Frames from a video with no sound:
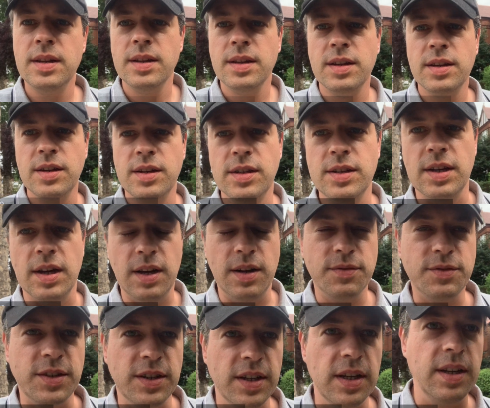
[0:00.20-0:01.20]
Good
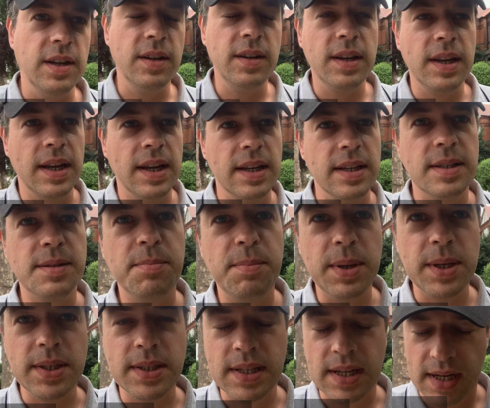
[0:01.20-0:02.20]
afternoon, it's
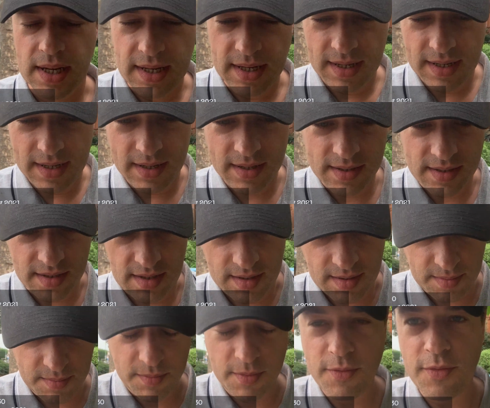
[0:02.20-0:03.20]
Monday and
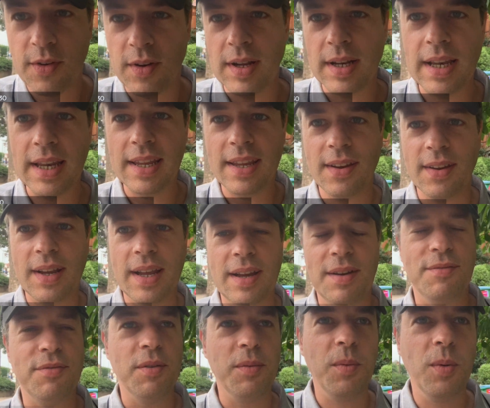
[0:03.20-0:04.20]
I'm finally going out
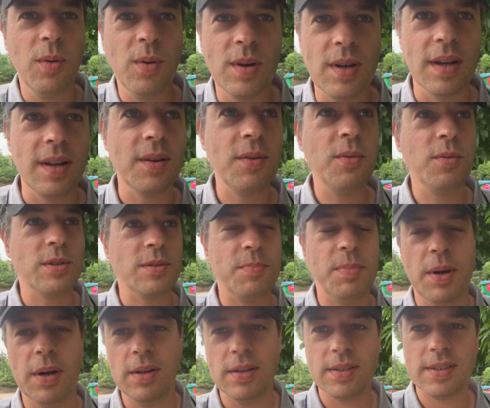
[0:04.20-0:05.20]
for a walk at
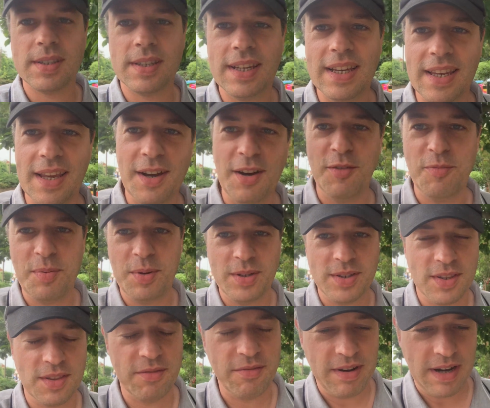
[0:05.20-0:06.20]
nearly
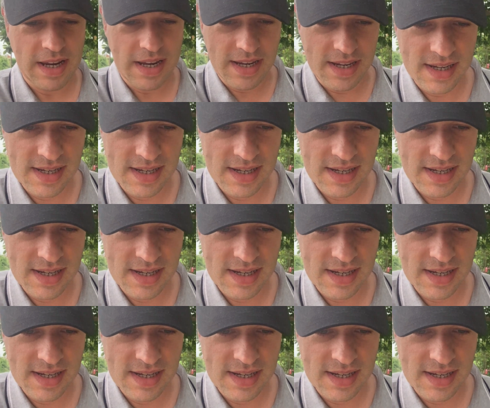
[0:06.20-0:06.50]
3:30.